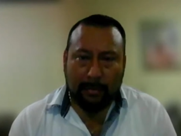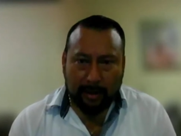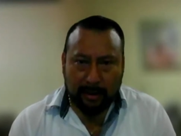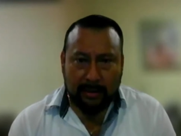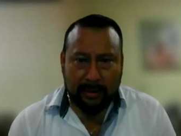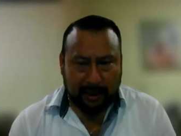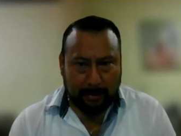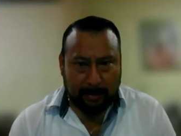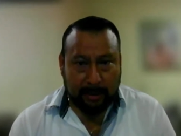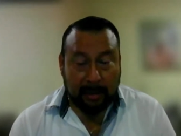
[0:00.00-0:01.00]
the money they
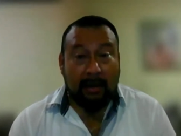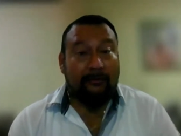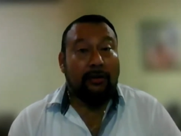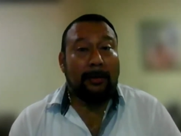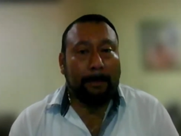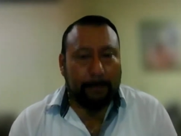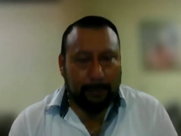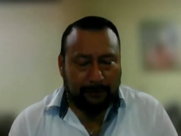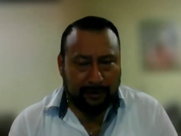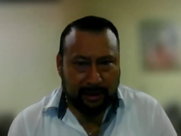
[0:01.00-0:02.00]
can make, for the
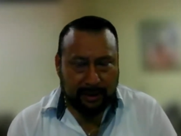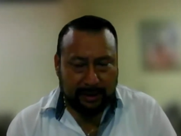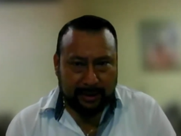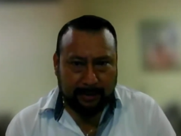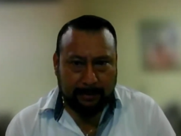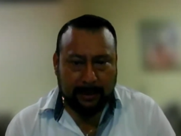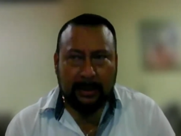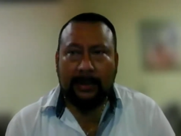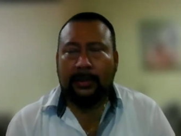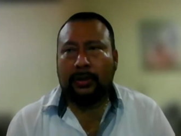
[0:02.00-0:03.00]
profit that they can
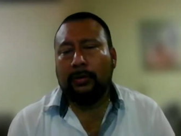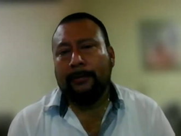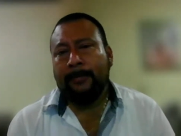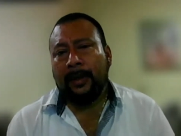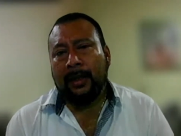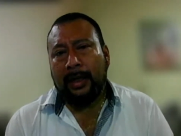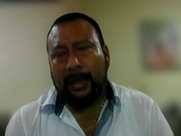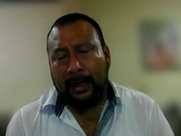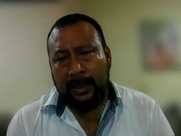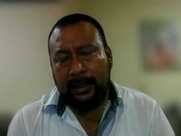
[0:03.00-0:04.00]
make. Yeah. So
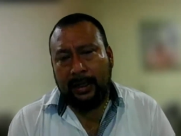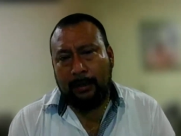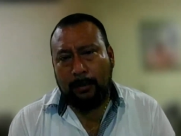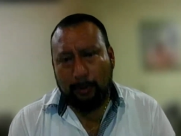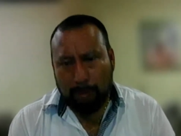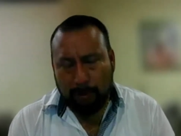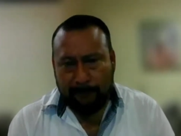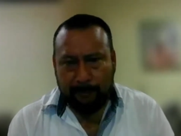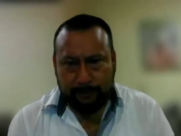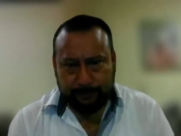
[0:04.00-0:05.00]
I am
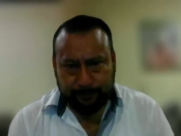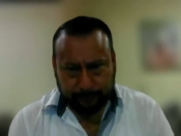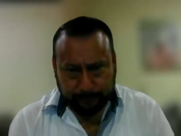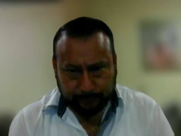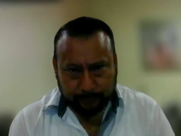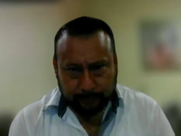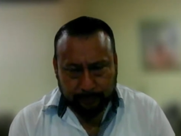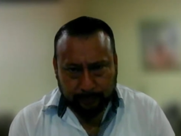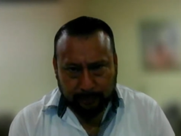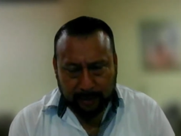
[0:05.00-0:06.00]
hopeful.
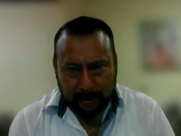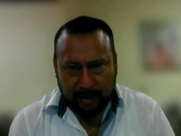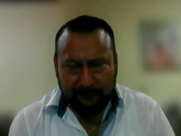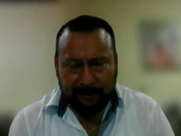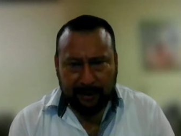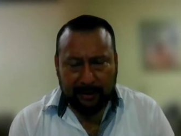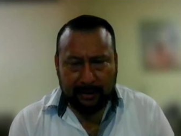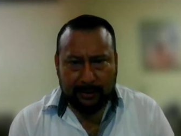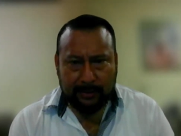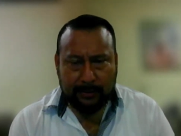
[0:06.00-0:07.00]
And
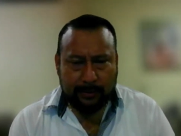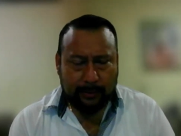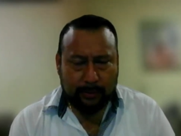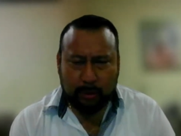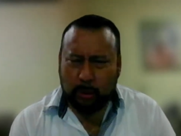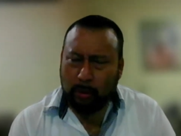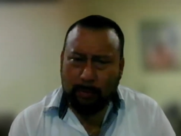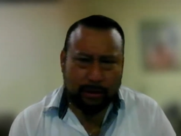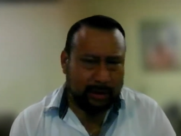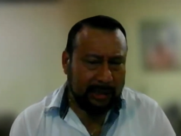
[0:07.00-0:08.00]
after
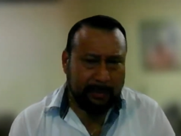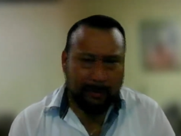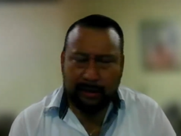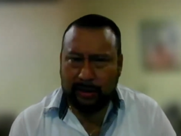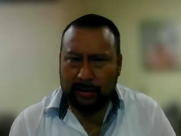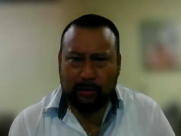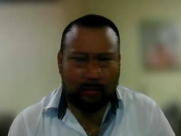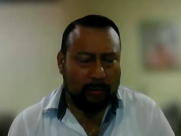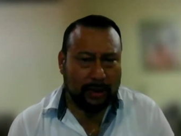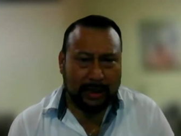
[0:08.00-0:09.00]
so much deliberation,
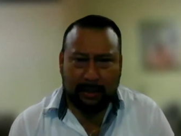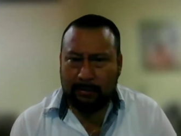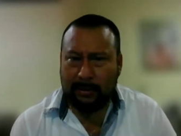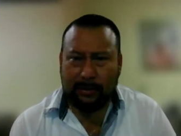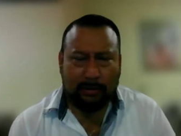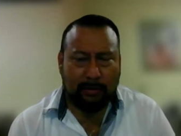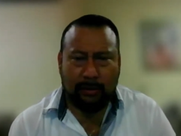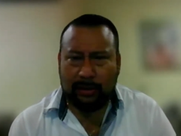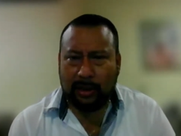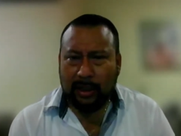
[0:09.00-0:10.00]
so much argument,
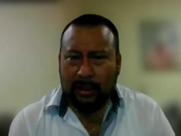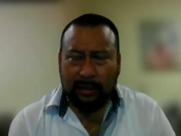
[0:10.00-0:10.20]
so much